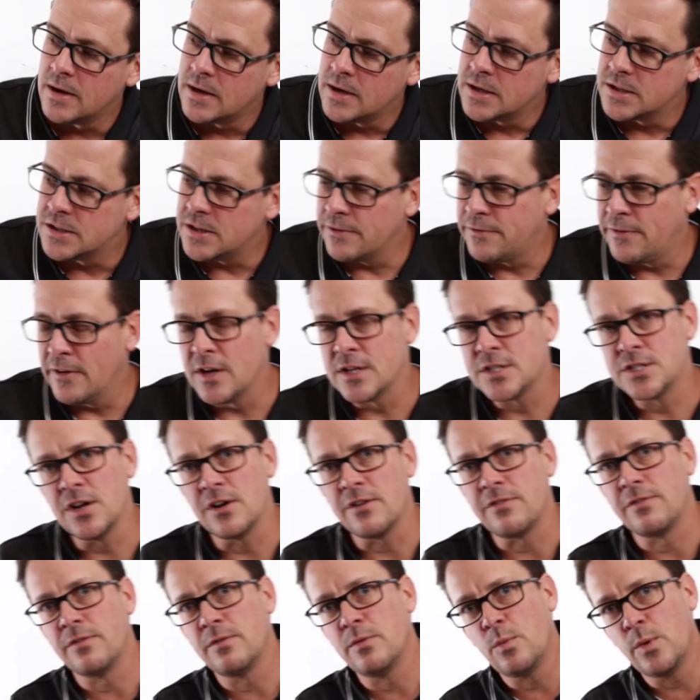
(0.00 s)
So first
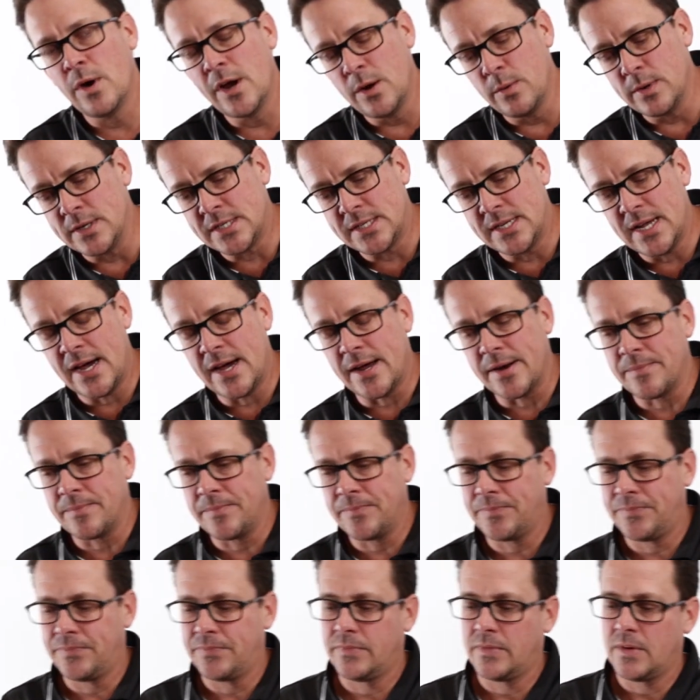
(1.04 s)
off, where do we start?
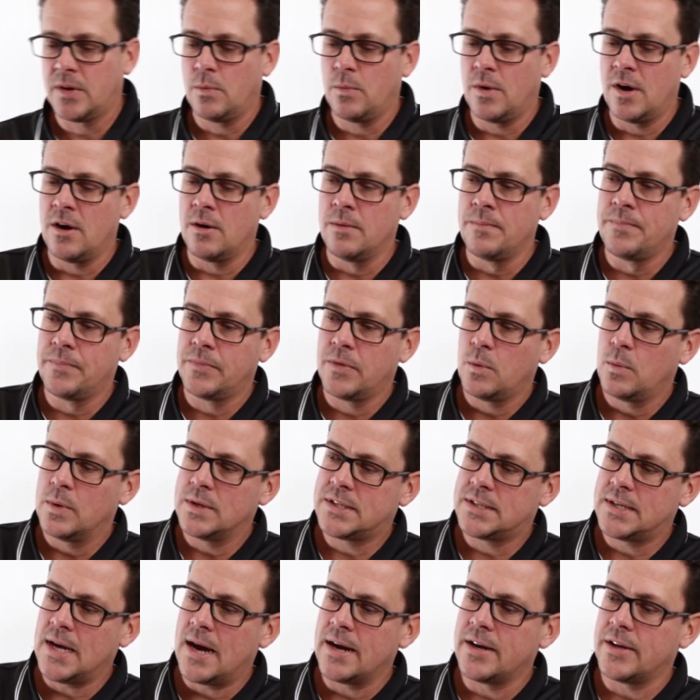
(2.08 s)
Well, we
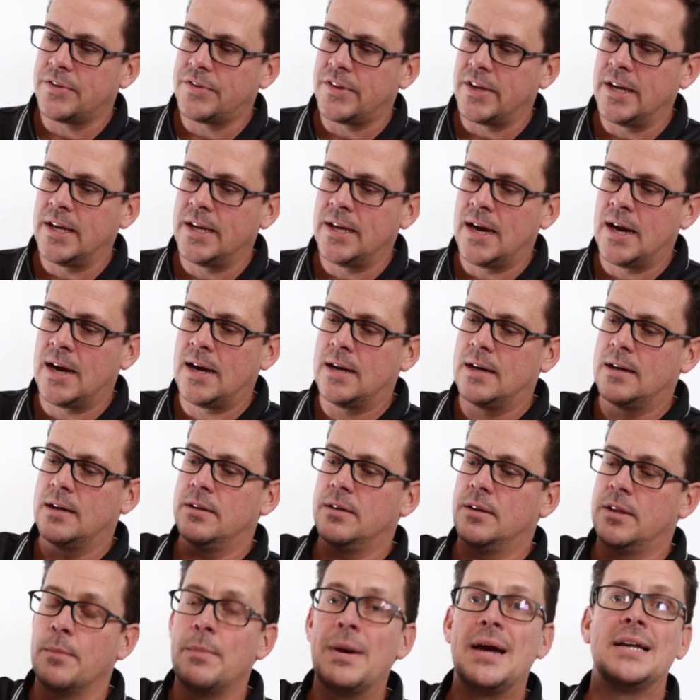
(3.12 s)
start at the, uh,
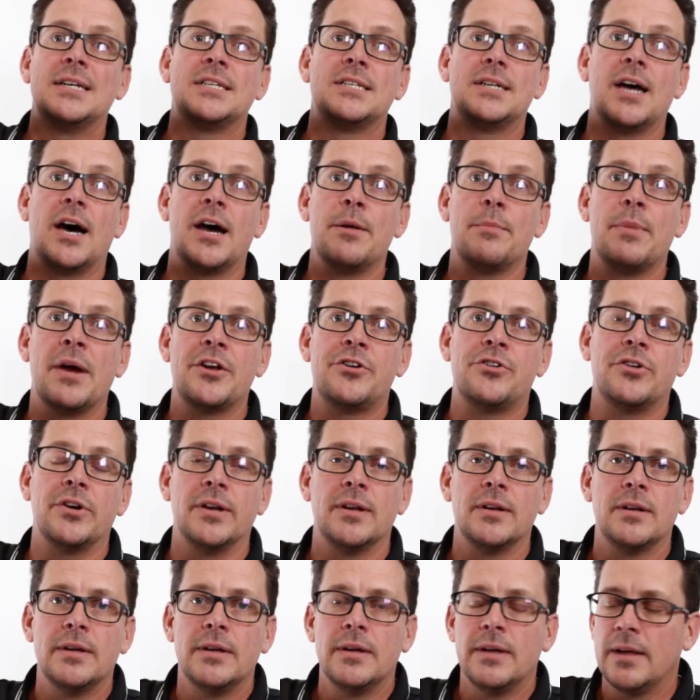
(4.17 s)
the main starter battery,
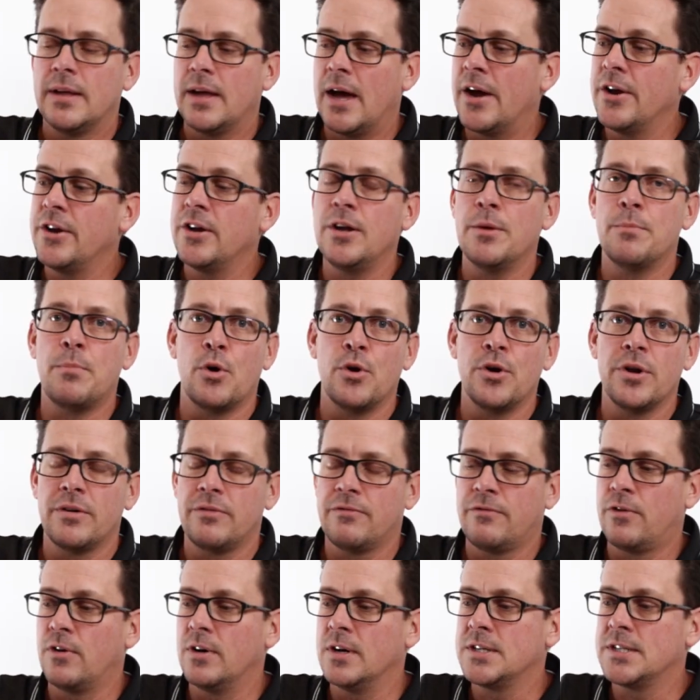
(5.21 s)
under your bonnet,
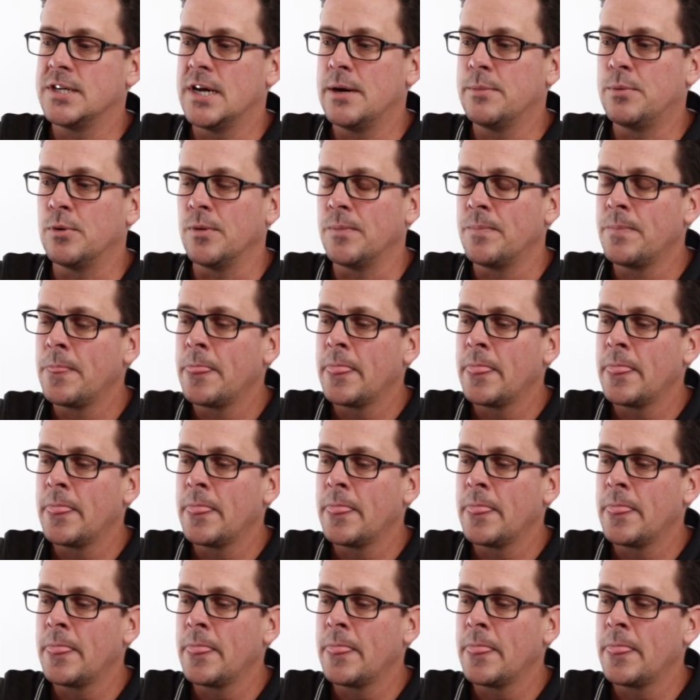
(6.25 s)
for example.